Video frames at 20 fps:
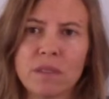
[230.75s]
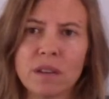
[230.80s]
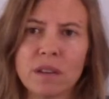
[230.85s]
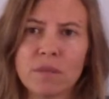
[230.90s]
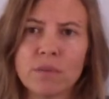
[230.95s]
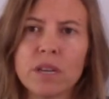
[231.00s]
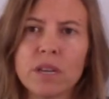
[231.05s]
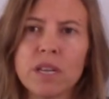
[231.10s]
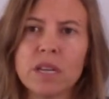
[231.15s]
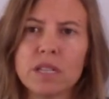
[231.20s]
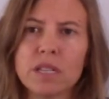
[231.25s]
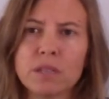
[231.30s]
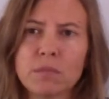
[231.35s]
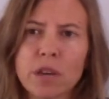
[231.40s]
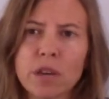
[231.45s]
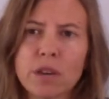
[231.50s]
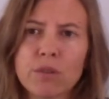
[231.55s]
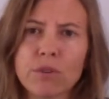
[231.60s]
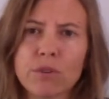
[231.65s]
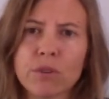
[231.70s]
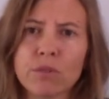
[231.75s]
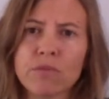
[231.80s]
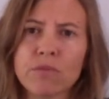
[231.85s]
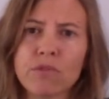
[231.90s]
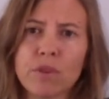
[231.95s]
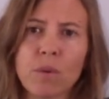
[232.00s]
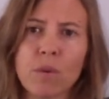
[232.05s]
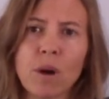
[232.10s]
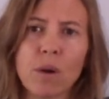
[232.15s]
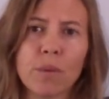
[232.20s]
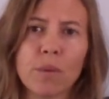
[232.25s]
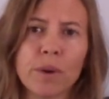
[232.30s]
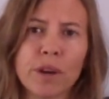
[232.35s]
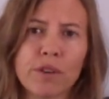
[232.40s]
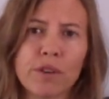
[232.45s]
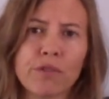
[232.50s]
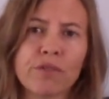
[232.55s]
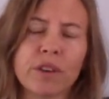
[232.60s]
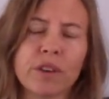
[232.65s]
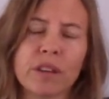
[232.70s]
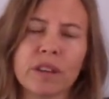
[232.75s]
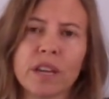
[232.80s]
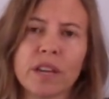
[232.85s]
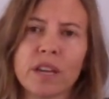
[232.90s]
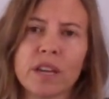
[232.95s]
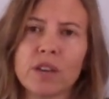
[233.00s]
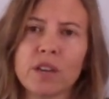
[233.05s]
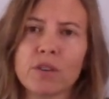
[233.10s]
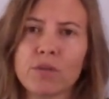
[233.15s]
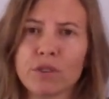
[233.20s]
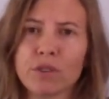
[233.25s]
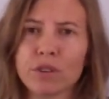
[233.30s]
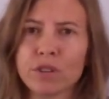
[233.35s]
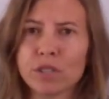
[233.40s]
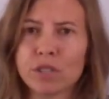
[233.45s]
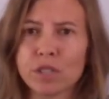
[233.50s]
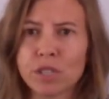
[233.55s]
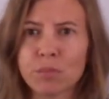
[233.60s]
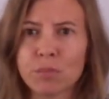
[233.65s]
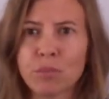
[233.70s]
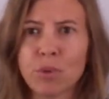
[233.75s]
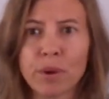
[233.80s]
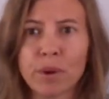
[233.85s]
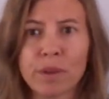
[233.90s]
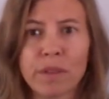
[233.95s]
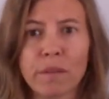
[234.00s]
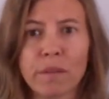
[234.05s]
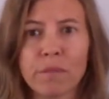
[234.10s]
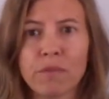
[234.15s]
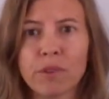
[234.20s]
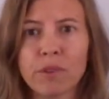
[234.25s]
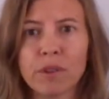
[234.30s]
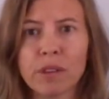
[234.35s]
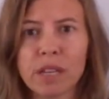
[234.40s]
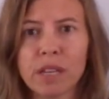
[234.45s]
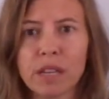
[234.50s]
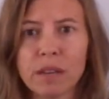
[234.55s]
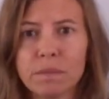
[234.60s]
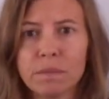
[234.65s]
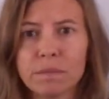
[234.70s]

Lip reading: and we need to make room for what we are feeling in order to support them fully.